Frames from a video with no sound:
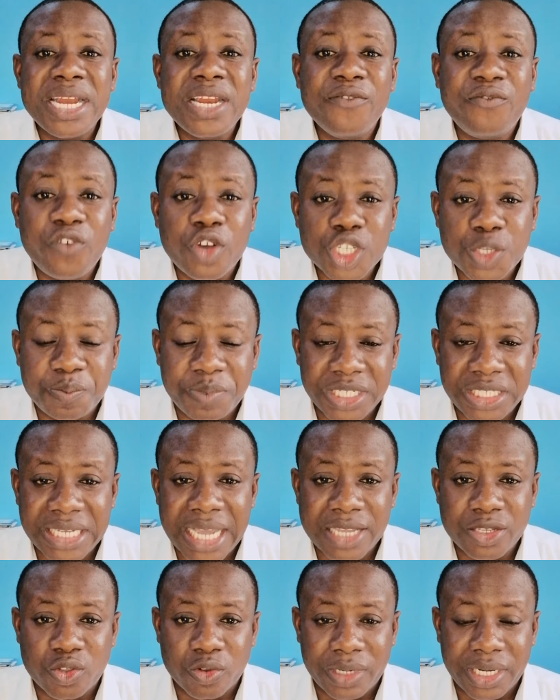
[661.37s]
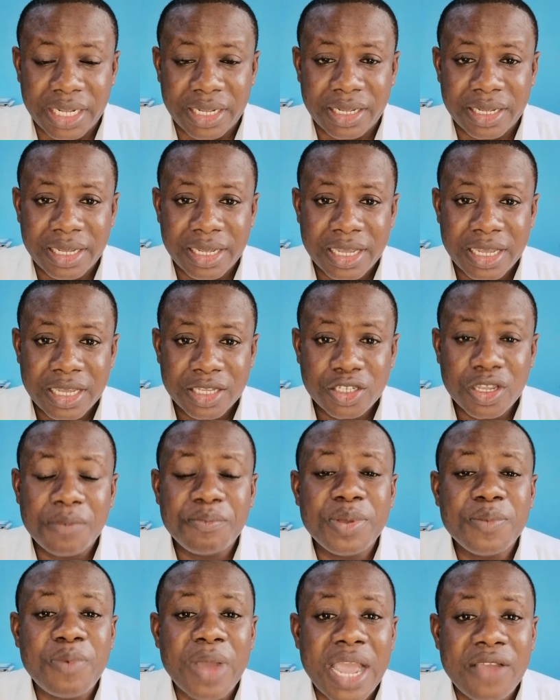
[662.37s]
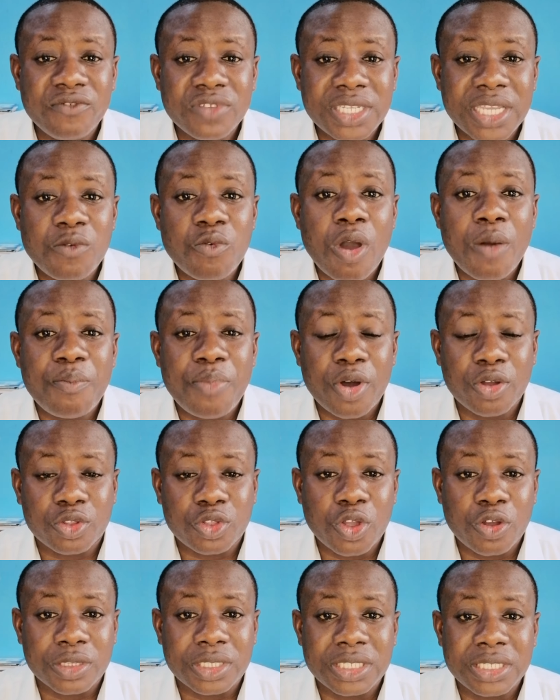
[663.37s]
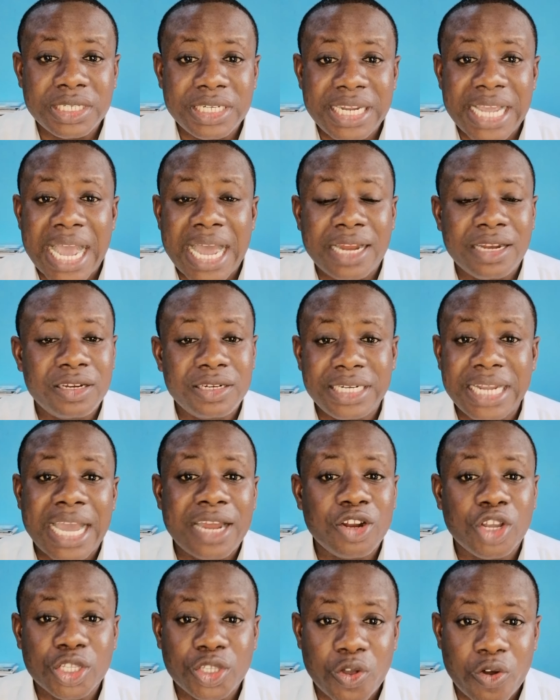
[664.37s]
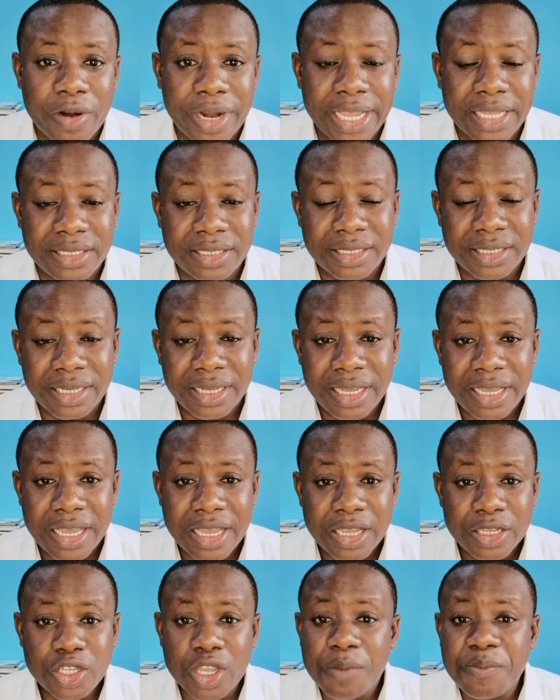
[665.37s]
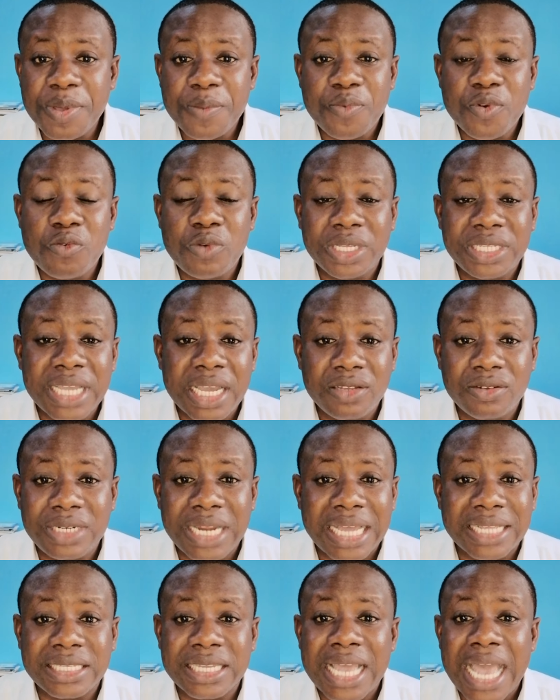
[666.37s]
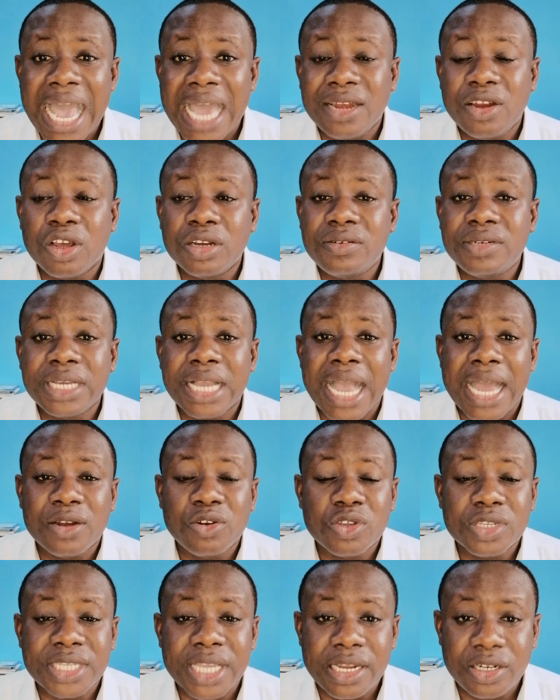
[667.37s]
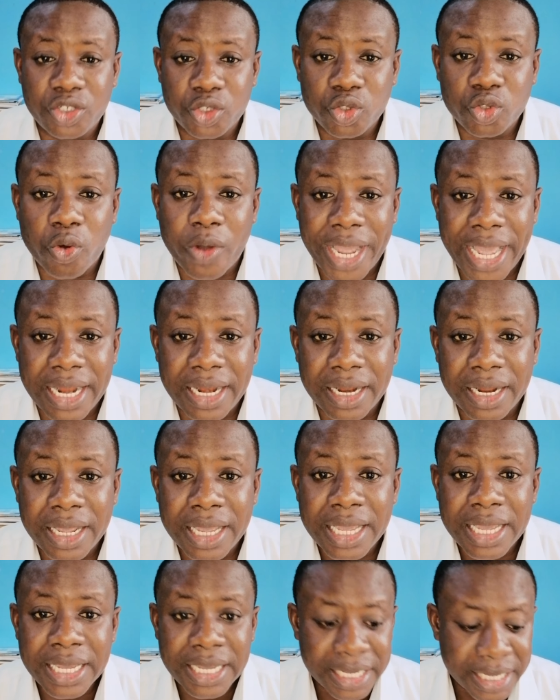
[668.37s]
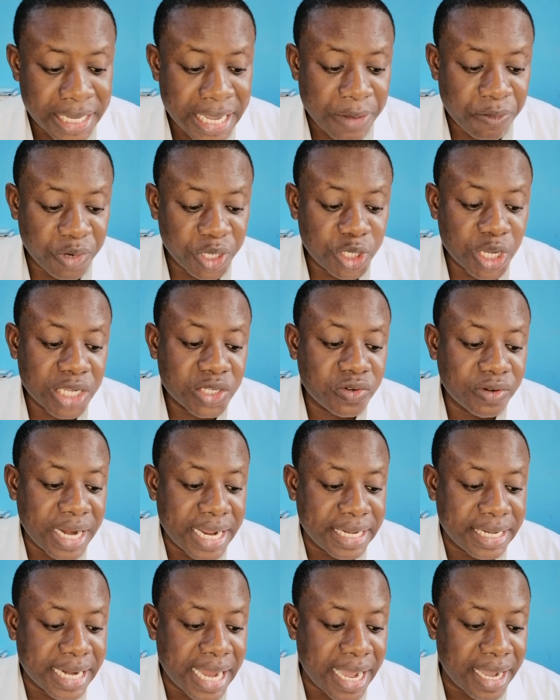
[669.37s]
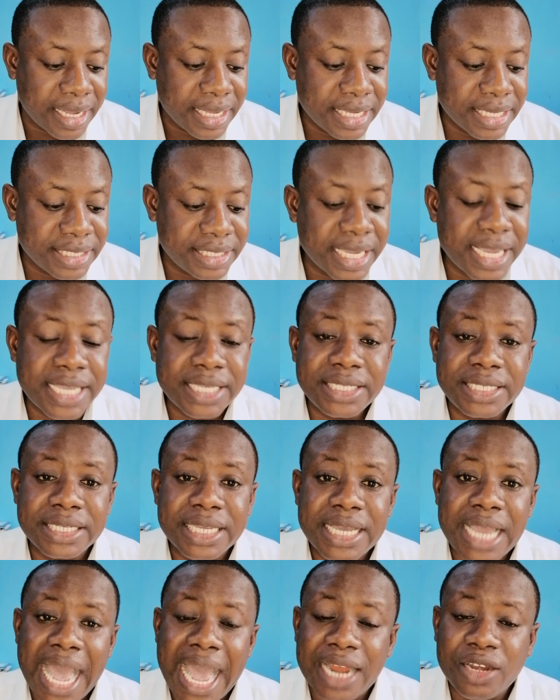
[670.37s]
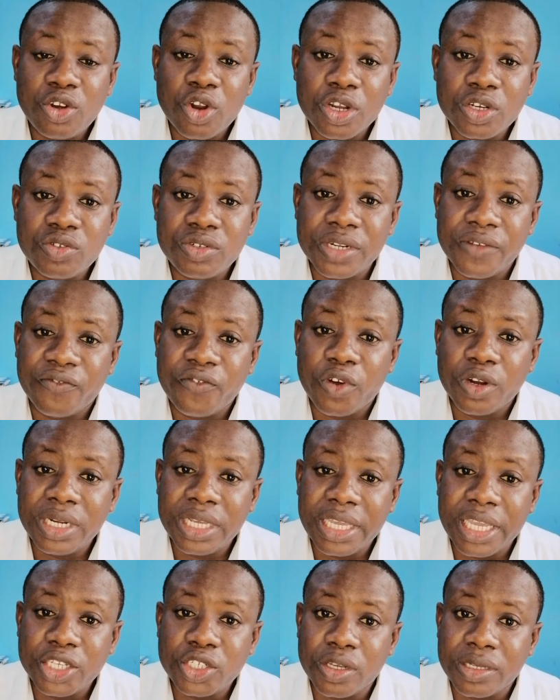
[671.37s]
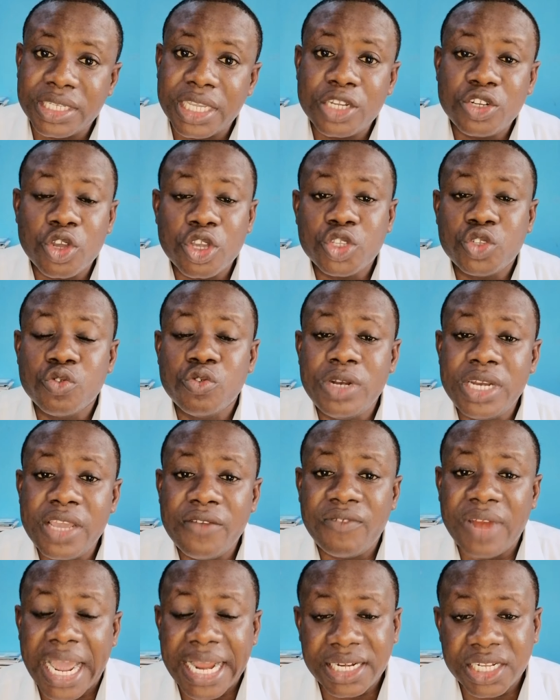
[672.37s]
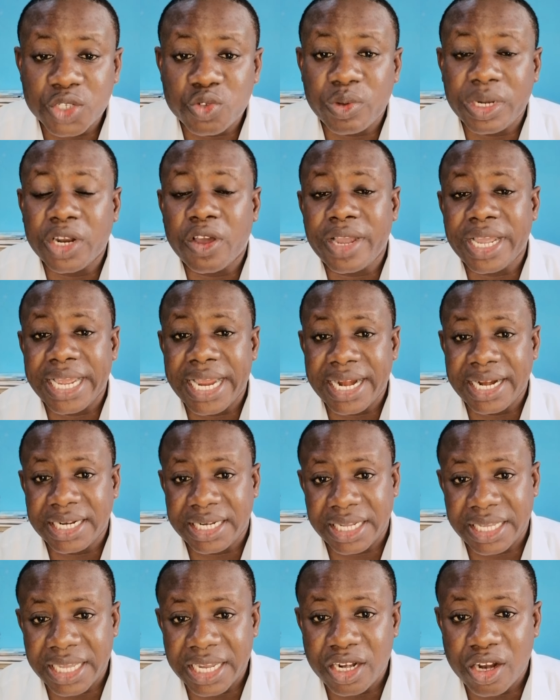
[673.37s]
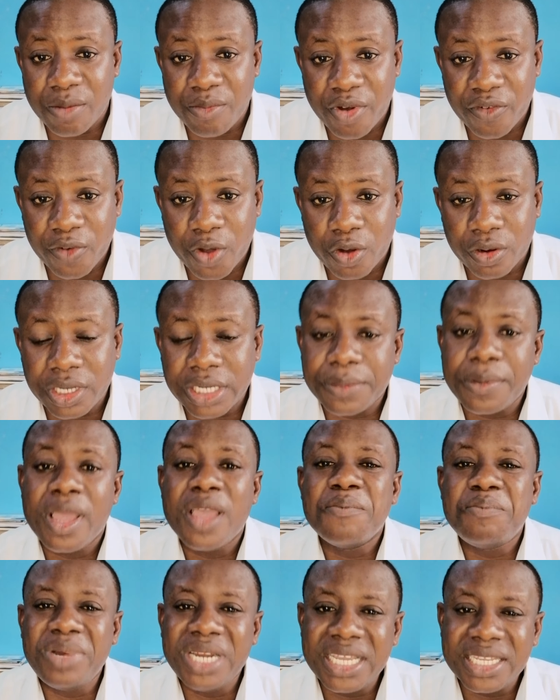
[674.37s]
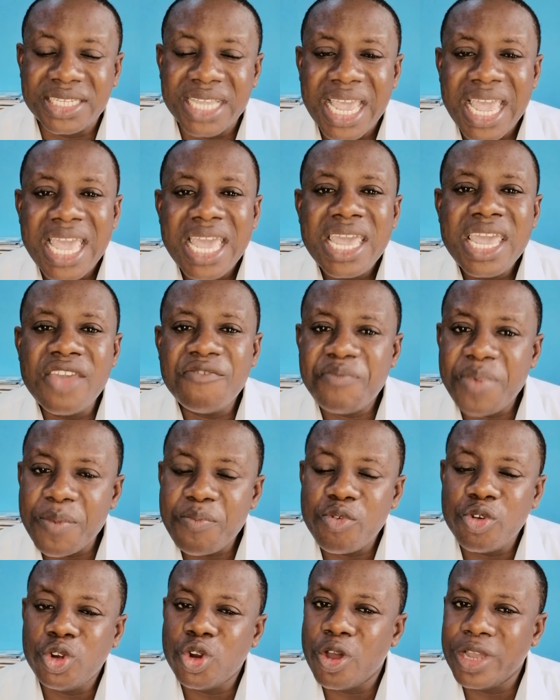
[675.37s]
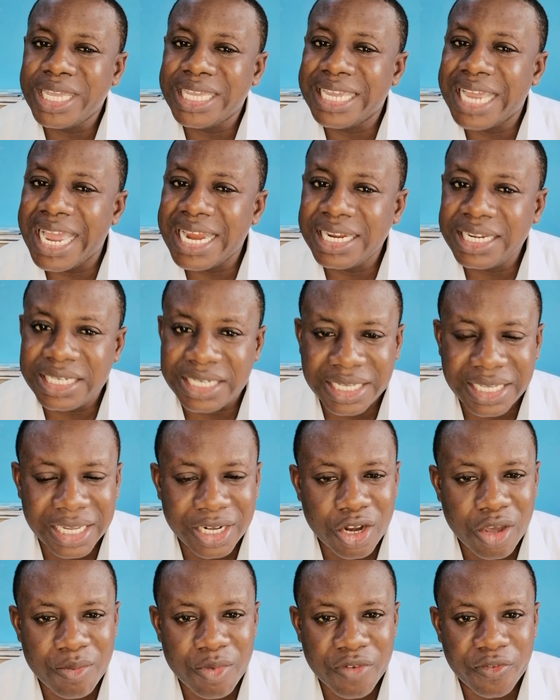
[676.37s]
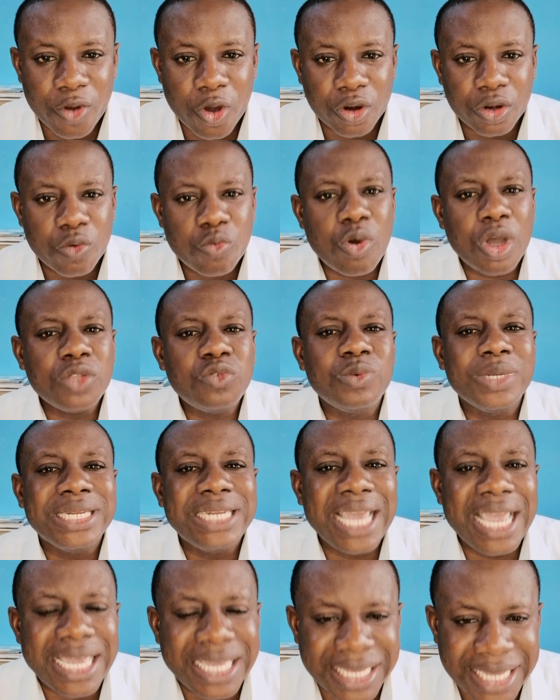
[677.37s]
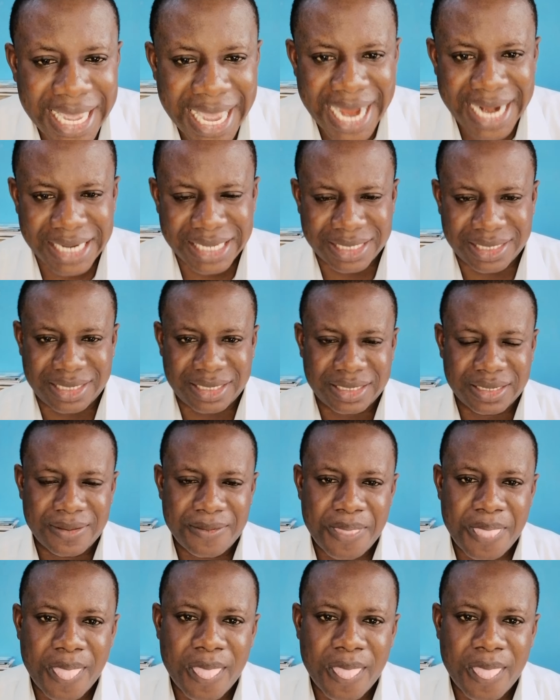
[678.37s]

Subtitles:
are many false preachers today. Some people are even saying what Paul taught, they are not correct. Some people will tell you that adultery cannot send you to hell. We just read now, he says adultery, fornication. He says those who live like this will not inherit the kingdom of God. Please, if people don't inherit the kingdom of God, what will they inherit?